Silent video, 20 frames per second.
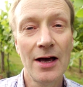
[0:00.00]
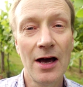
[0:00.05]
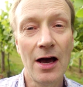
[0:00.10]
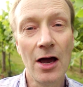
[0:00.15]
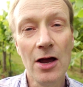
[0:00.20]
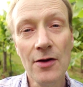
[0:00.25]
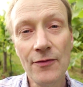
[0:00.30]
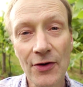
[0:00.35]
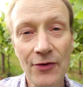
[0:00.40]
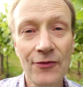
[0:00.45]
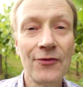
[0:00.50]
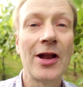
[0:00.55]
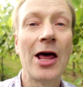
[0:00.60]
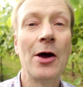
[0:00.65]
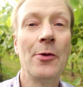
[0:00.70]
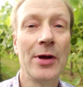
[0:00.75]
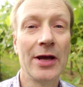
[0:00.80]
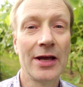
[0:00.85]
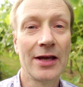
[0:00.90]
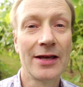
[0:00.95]

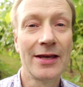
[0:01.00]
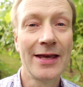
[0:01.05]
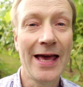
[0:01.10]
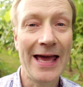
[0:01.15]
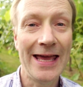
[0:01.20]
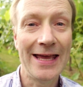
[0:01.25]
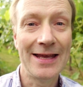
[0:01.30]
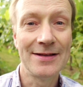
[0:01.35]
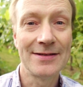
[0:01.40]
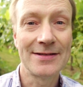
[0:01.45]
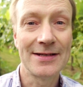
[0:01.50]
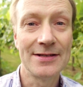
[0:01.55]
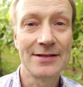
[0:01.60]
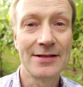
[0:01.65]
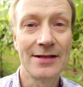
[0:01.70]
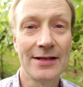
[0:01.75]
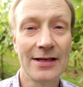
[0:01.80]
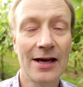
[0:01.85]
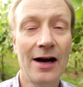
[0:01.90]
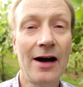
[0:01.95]
overflowing canes
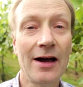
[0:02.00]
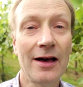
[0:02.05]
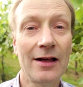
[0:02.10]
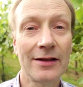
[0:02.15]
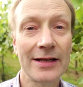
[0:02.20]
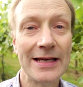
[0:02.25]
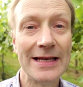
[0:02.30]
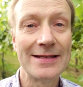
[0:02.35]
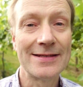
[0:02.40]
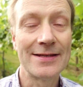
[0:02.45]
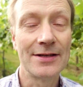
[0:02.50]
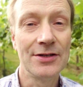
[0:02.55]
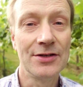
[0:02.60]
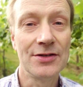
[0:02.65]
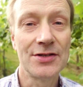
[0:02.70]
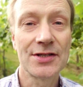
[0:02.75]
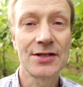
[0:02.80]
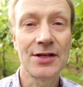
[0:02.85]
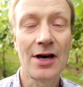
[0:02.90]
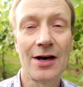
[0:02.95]
into the aisle is that you
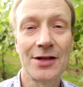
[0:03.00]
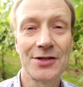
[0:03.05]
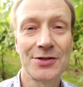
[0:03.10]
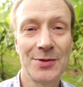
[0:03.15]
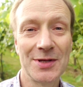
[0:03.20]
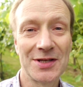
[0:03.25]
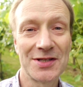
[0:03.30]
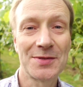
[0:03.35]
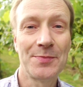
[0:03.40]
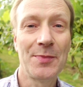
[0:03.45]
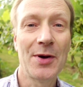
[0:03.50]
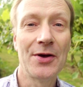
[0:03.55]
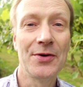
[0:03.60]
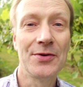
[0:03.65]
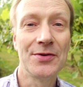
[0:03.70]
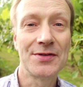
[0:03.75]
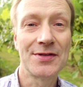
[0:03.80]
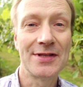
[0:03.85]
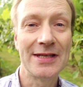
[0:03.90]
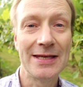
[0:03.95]
start to
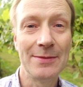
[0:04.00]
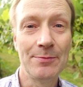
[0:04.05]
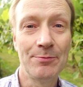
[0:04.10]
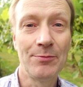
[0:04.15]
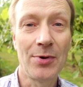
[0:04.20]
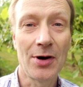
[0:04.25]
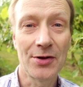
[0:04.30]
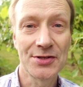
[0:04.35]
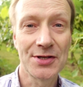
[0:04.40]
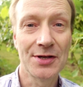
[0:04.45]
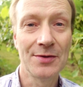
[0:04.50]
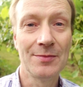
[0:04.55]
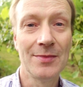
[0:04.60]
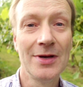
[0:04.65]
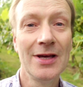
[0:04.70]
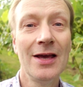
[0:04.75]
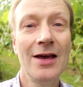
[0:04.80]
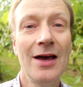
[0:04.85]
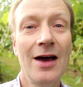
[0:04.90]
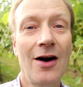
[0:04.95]
expose the bottom
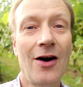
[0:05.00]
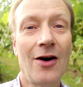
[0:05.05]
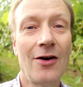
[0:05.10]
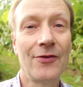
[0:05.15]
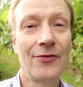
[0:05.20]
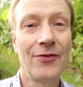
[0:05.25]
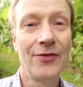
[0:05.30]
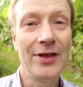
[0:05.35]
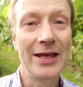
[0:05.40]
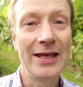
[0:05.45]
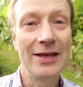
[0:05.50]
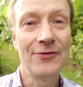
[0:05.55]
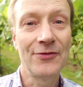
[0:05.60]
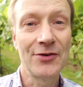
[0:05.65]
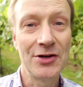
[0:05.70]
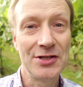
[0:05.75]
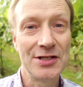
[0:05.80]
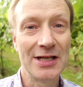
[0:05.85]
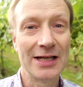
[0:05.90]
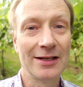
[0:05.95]
of the
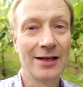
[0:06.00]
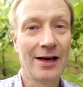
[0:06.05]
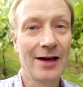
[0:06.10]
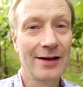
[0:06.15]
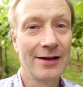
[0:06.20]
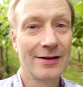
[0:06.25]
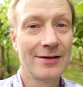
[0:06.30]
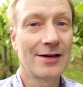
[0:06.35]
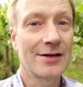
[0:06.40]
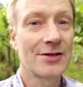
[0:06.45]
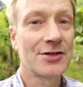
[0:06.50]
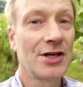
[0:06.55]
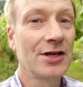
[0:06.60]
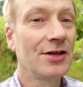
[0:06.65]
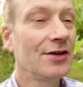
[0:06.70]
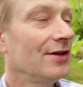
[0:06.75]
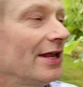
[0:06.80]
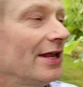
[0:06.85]
fruiting line, and I'll show you